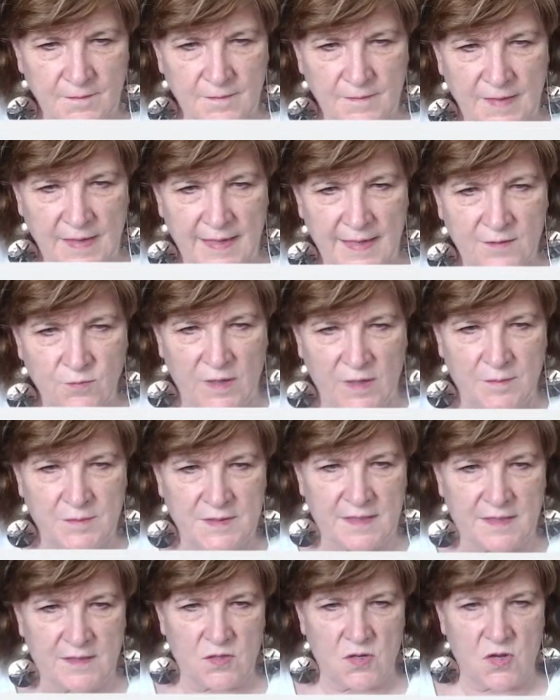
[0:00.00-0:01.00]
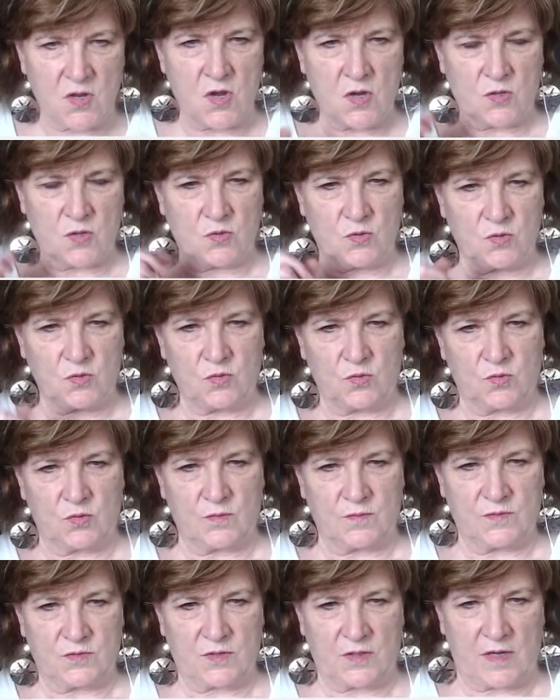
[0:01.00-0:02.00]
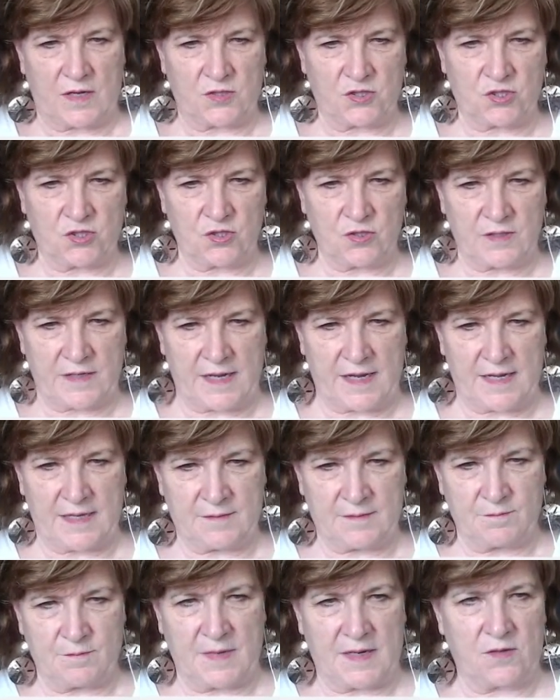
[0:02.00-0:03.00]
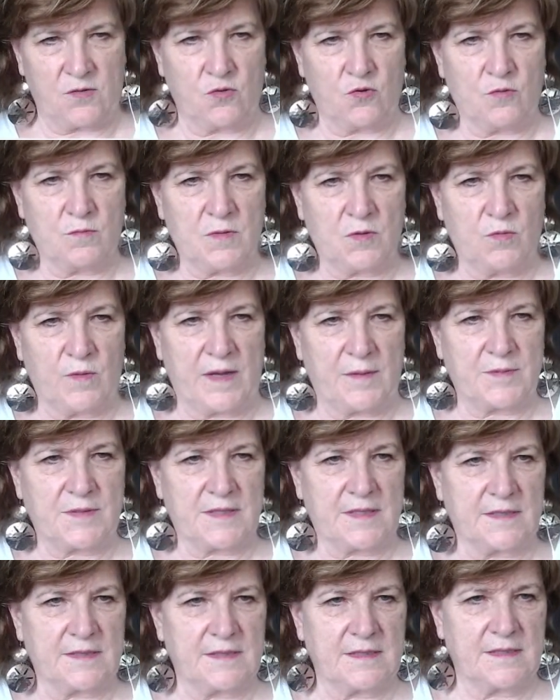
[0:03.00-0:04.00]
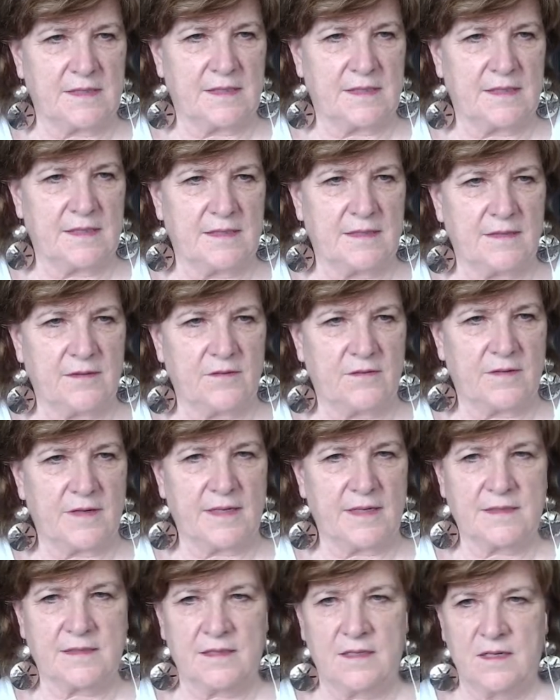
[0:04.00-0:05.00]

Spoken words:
Add website. Ooh, So I should add my normal website in here, right?